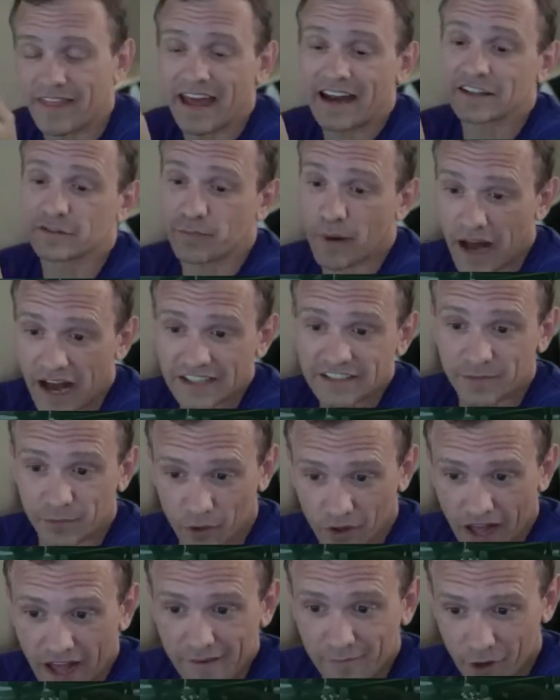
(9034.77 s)
is possible
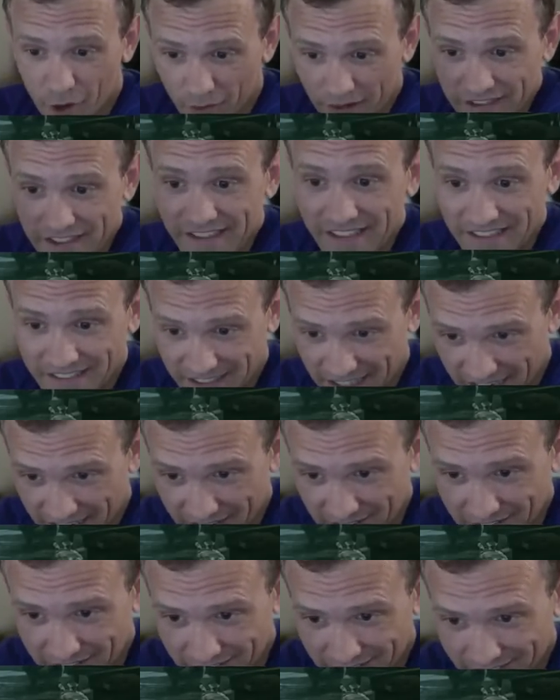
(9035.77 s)
I'm going to
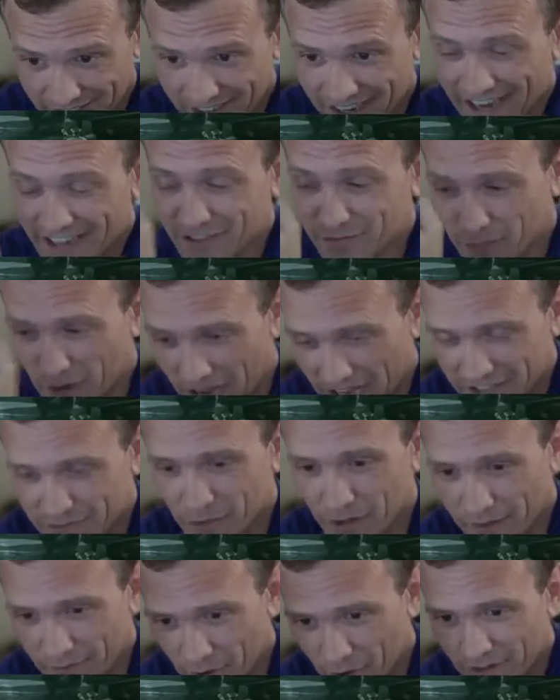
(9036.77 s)
DC. It is possible
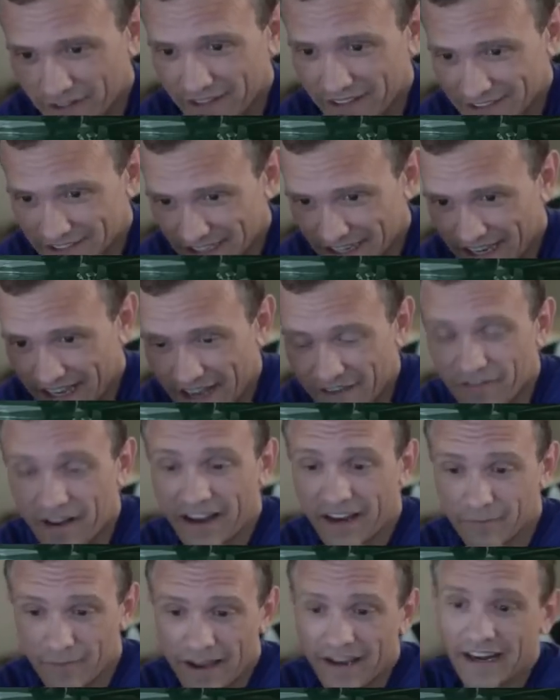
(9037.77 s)
I'm going to DC. If I
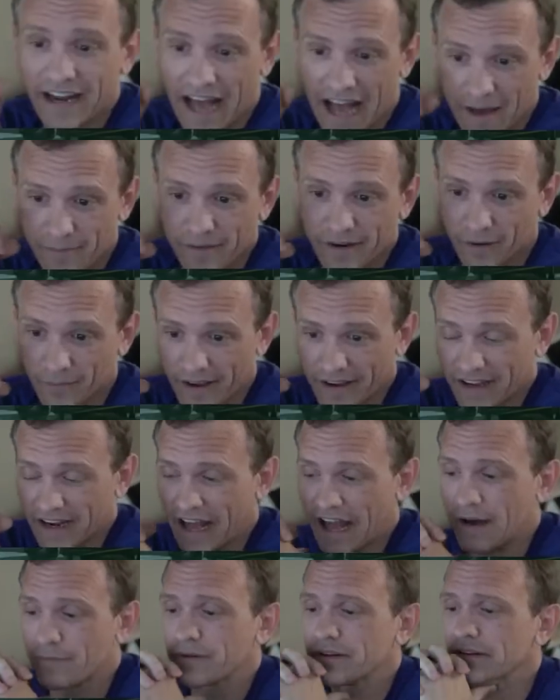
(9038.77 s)
can make it happen, I'll make it
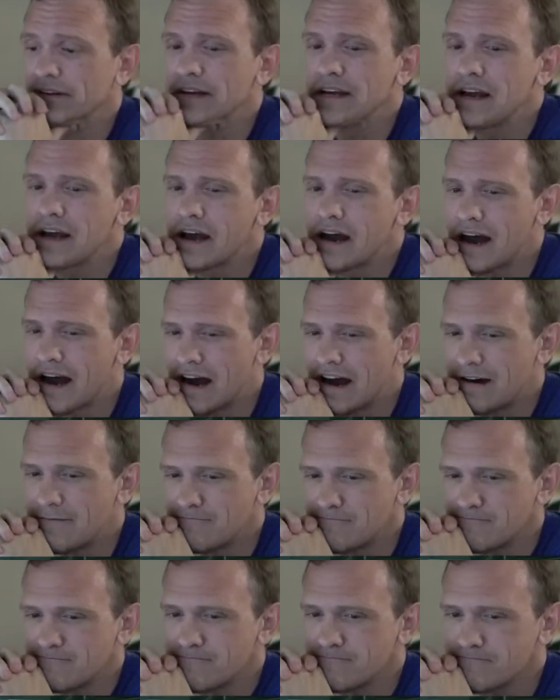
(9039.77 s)
happen.
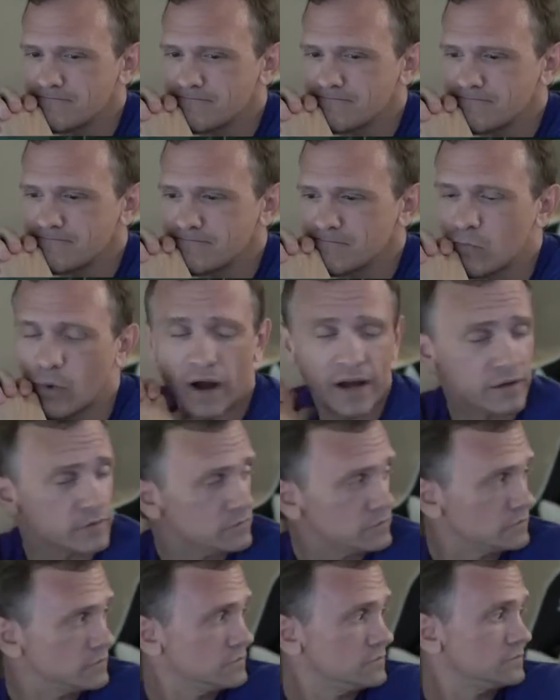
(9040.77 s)
What?
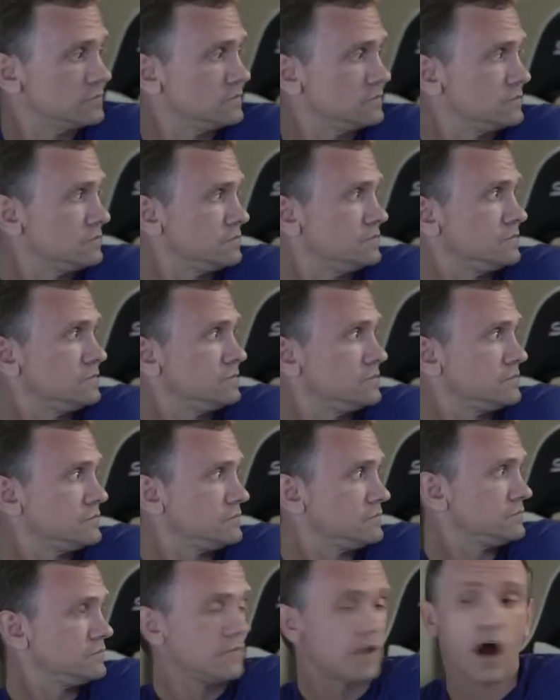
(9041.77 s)

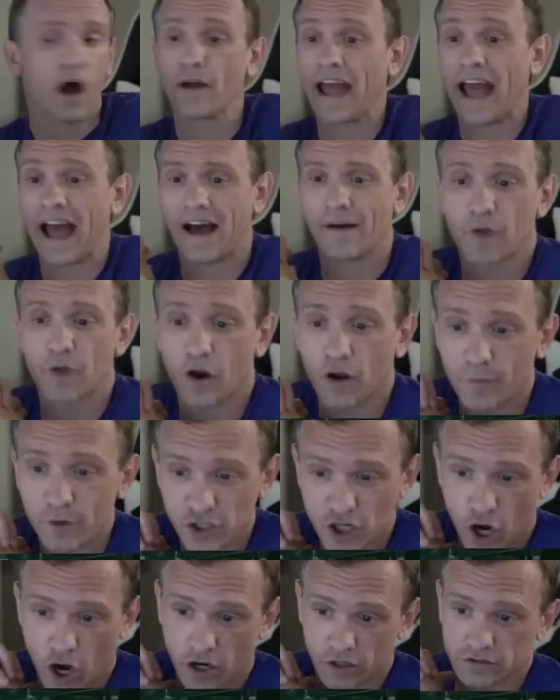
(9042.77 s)
Oh, yeah. I'm going to Busch
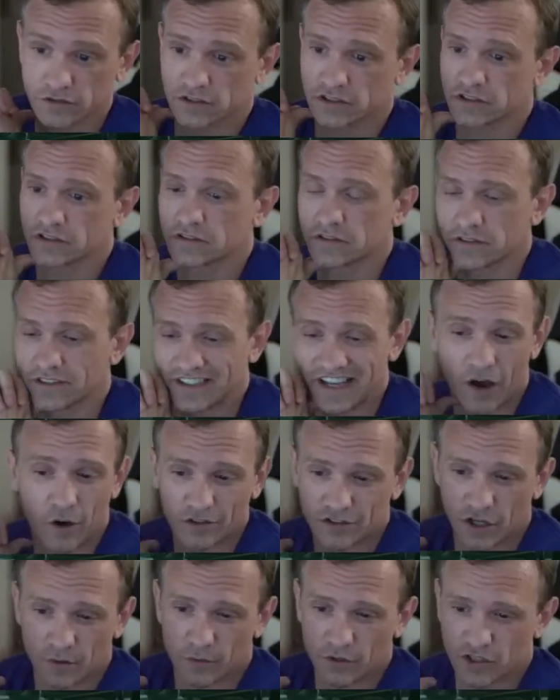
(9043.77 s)
Gardens because I always
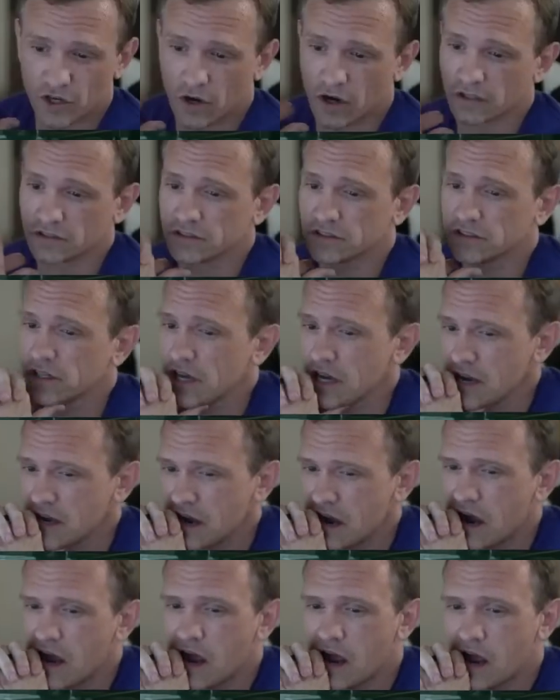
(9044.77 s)
go to Busch Gardens.
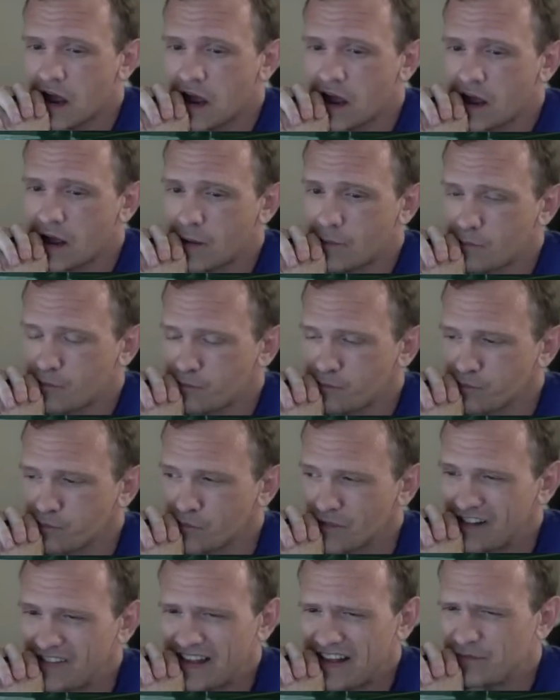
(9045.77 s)

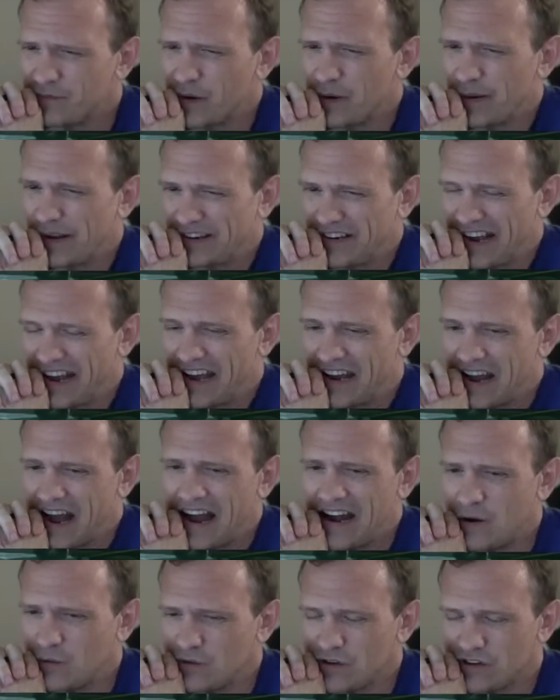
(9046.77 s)
That's pretty much it. I
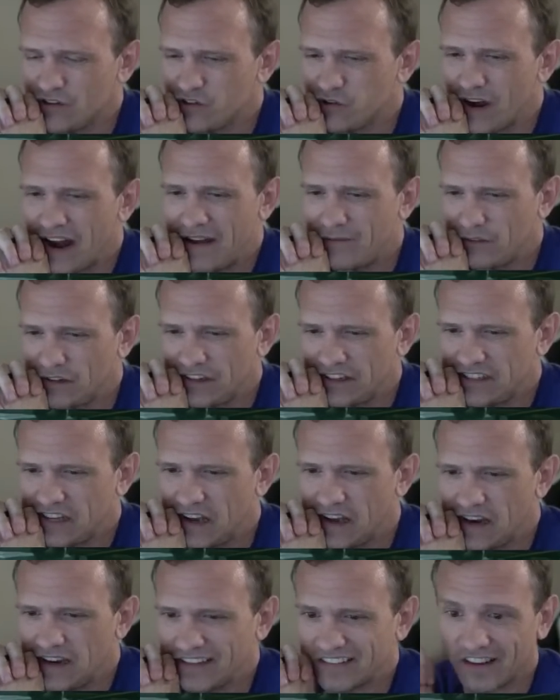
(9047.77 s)
don't travel a
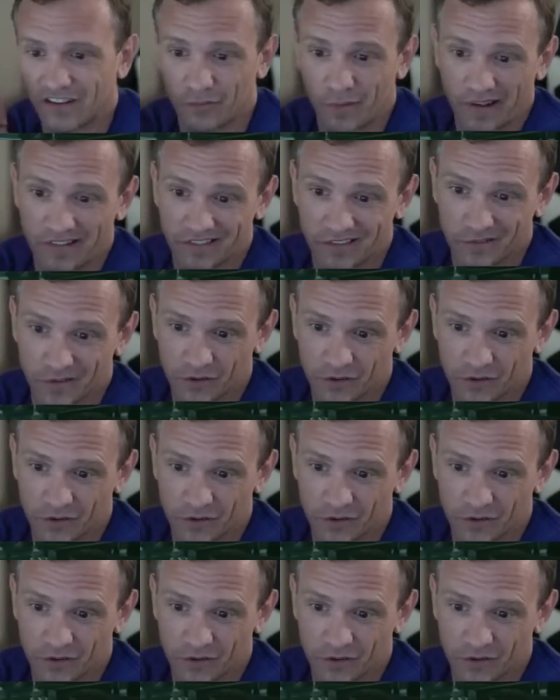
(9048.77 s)
ton. It's expensive to travel.